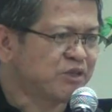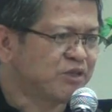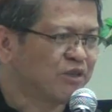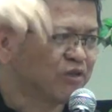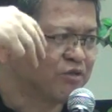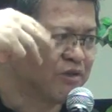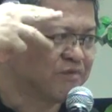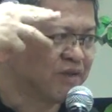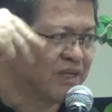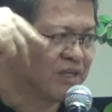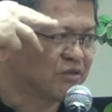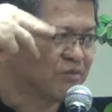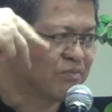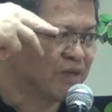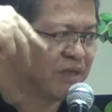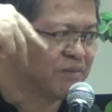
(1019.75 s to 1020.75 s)
when you know you have a
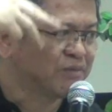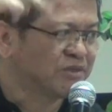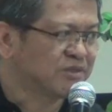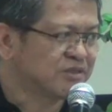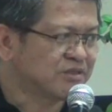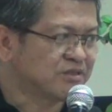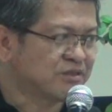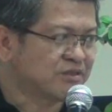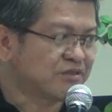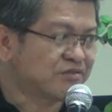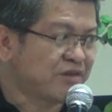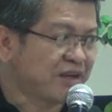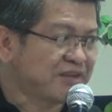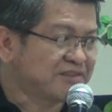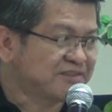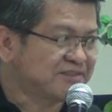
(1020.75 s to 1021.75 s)
lot of blemishes on your
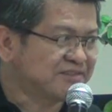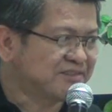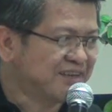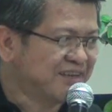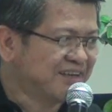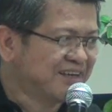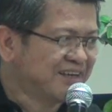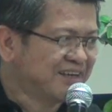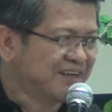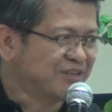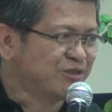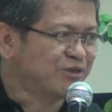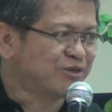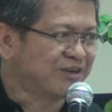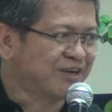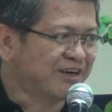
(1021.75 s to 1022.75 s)
face.
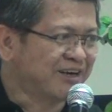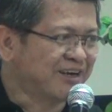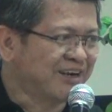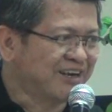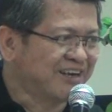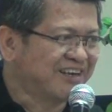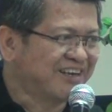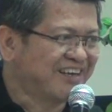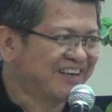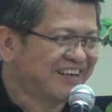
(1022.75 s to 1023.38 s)
You look ugly.